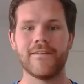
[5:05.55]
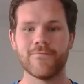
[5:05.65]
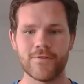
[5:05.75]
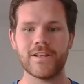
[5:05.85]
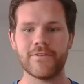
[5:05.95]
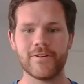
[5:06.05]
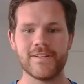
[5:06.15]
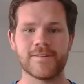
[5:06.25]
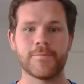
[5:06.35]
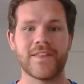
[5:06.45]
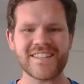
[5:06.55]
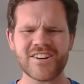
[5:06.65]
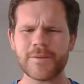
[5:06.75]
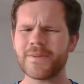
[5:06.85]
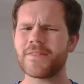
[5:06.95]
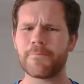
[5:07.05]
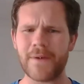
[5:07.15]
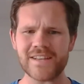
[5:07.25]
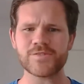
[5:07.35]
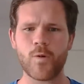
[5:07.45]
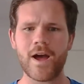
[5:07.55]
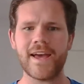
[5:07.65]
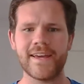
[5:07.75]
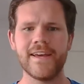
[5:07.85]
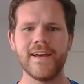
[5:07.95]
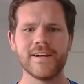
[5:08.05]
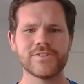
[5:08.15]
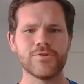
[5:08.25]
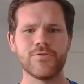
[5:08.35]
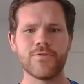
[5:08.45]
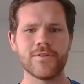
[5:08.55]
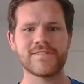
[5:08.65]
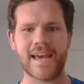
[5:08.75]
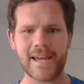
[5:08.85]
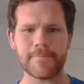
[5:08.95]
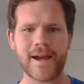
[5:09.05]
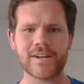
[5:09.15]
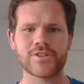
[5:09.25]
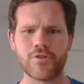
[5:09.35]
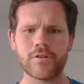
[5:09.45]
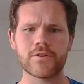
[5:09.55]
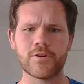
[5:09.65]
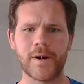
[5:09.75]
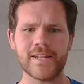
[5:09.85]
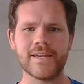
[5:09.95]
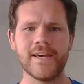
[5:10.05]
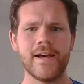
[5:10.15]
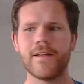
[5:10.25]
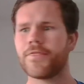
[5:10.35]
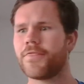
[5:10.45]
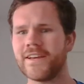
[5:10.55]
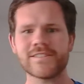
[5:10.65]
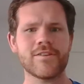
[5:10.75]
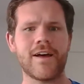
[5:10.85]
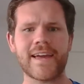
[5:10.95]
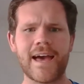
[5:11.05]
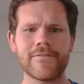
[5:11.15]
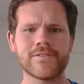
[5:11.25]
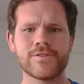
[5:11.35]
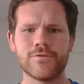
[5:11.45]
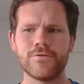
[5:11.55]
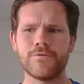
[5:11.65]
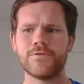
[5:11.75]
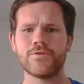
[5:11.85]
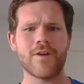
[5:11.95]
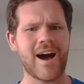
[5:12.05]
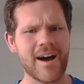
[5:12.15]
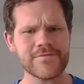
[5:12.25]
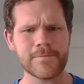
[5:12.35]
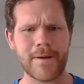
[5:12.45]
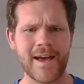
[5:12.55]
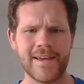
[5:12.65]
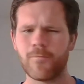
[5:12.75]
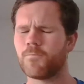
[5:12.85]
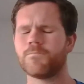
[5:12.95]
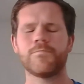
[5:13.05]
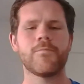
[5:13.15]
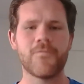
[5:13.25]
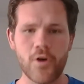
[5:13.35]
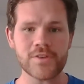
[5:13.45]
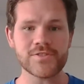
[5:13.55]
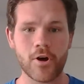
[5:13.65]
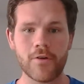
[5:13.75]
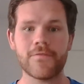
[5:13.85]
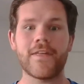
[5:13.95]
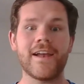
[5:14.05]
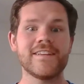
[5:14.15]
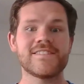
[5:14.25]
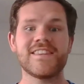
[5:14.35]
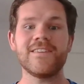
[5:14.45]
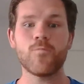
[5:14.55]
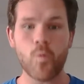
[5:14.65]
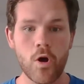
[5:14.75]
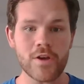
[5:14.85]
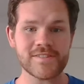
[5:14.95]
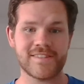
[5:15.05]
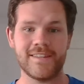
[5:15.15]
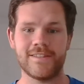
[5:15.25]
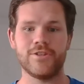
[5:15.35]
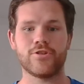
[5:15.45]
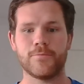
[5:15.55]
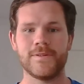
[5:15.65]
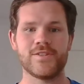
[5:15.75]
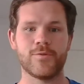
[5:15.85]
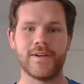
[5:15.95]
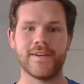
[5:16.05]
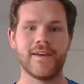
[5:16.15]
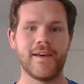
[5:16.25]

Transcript: Really, really simple. That's going to be the best way to take back control of your money. Things like having to do afterpay. First off, that is the worst thing that you could be doing.